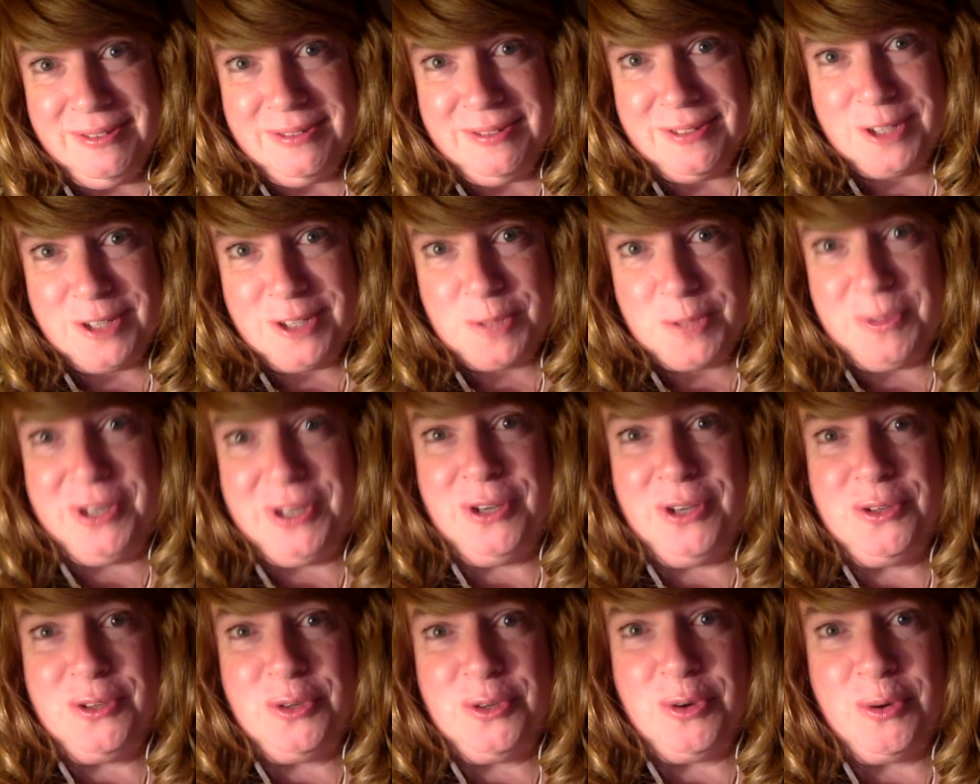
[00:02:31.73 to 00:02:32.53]
just
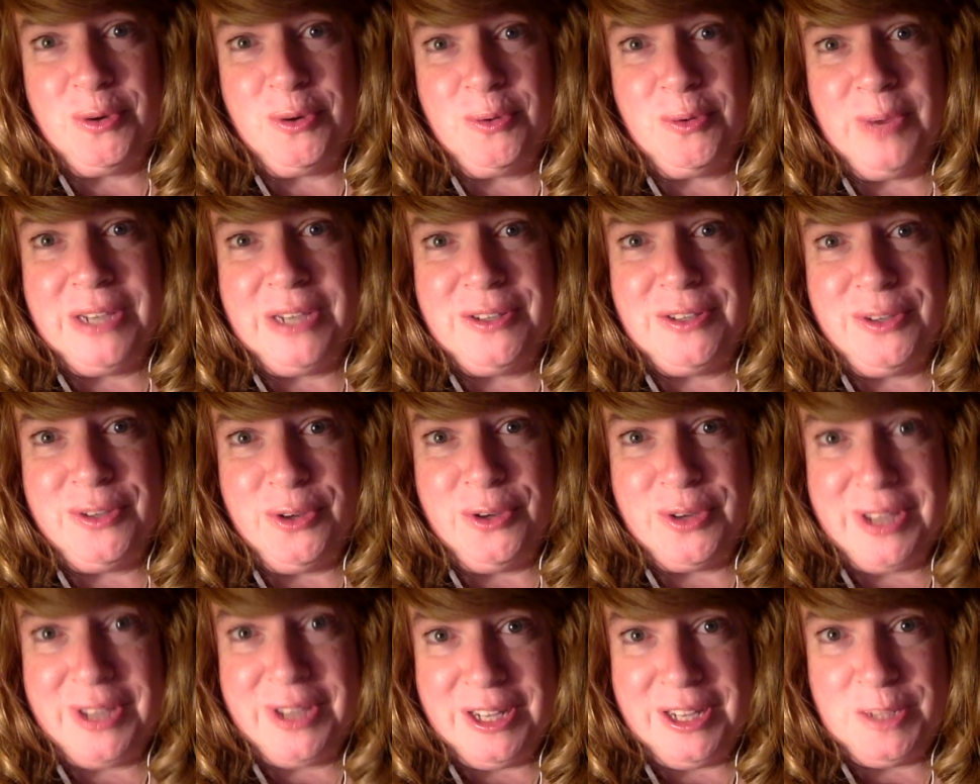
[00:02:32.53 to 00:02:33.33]
because you're raising your
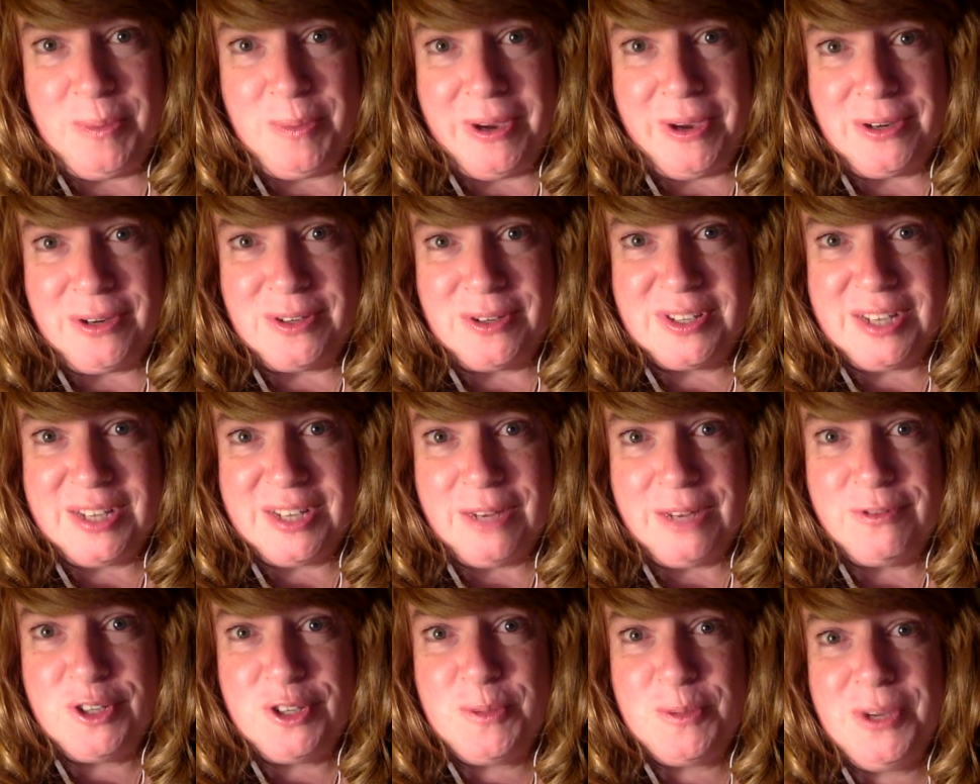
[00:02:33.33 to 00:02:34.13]
kids by
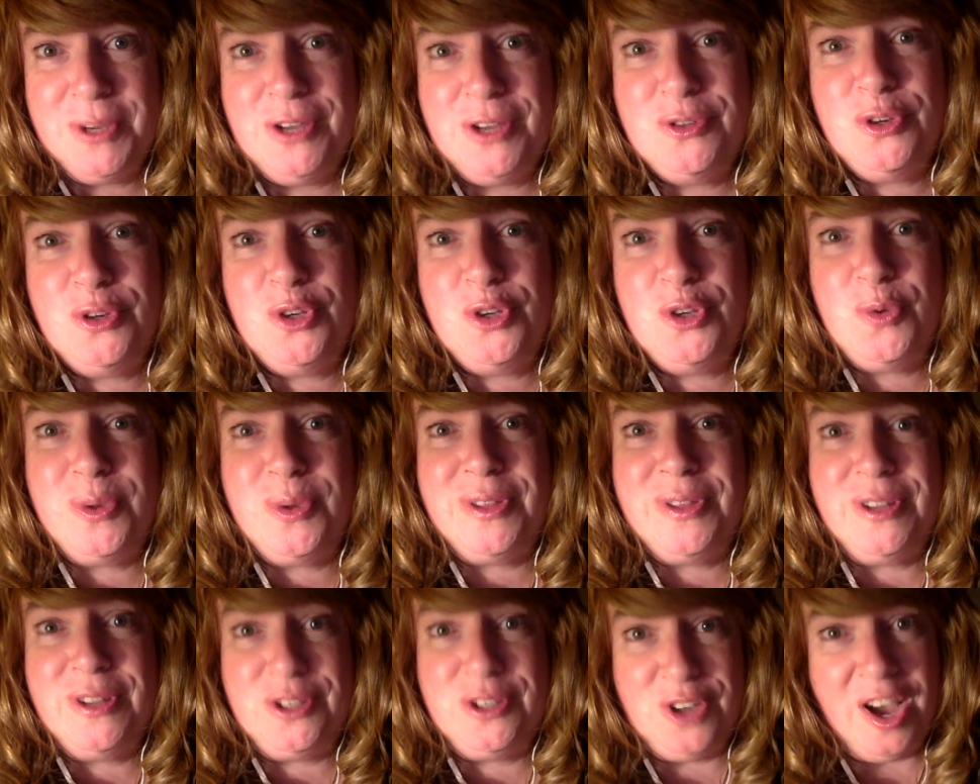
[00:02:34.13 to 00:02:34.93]
yourself, just because you're
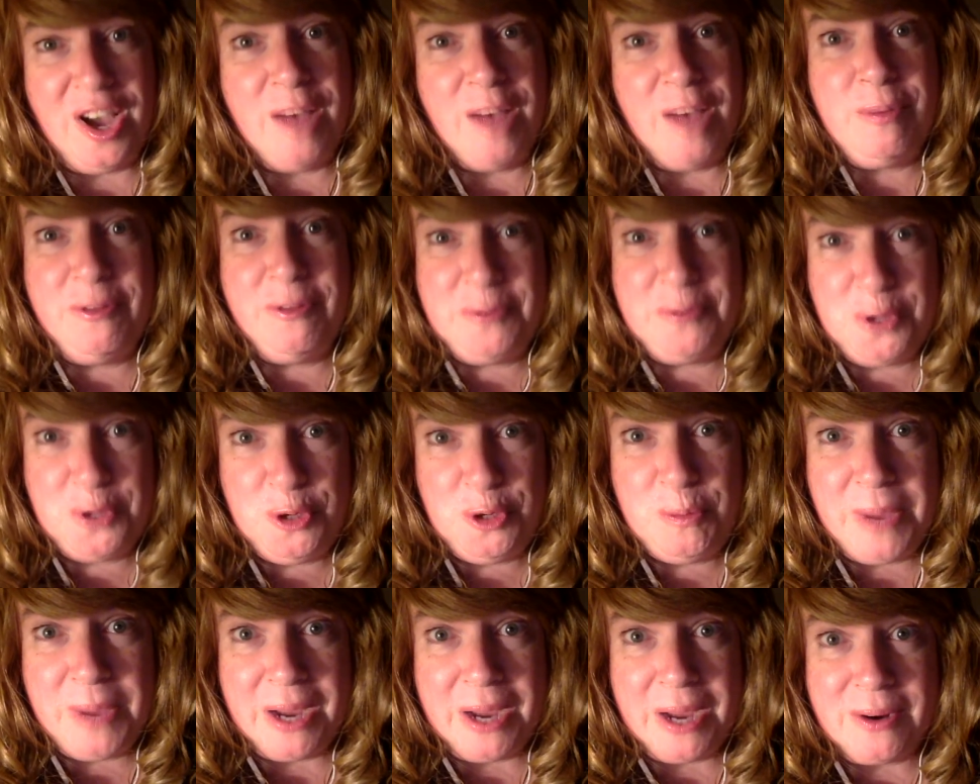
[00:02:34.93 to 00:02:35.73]
doing the job of two
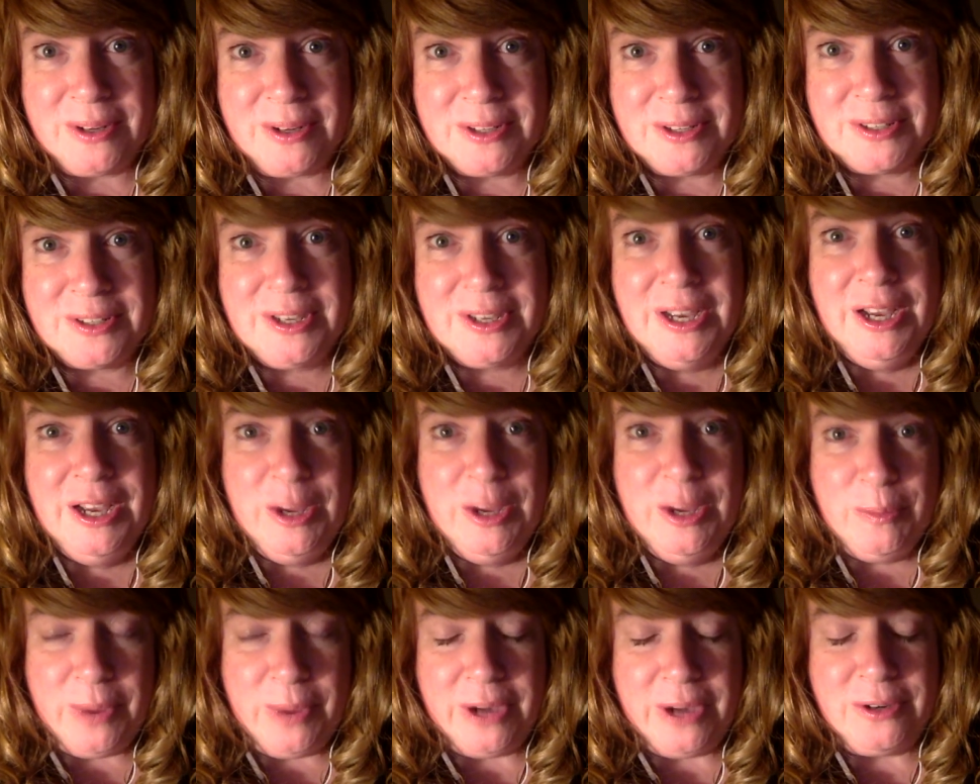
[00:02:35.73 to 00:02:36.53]
parents
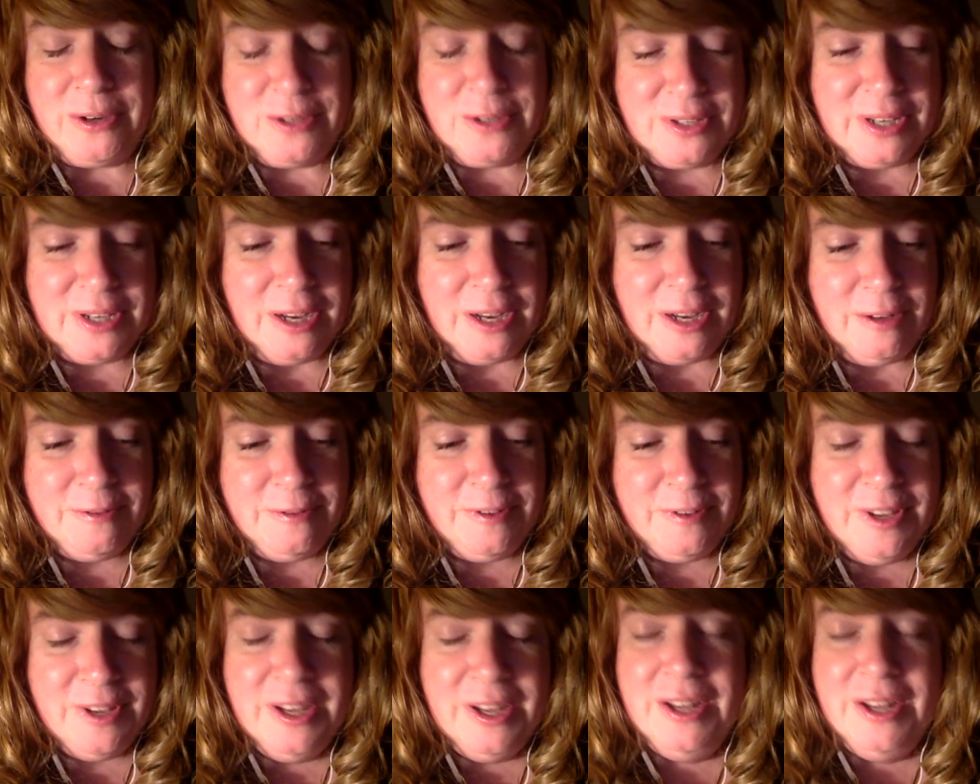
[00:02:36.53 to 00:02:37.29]
by yourself,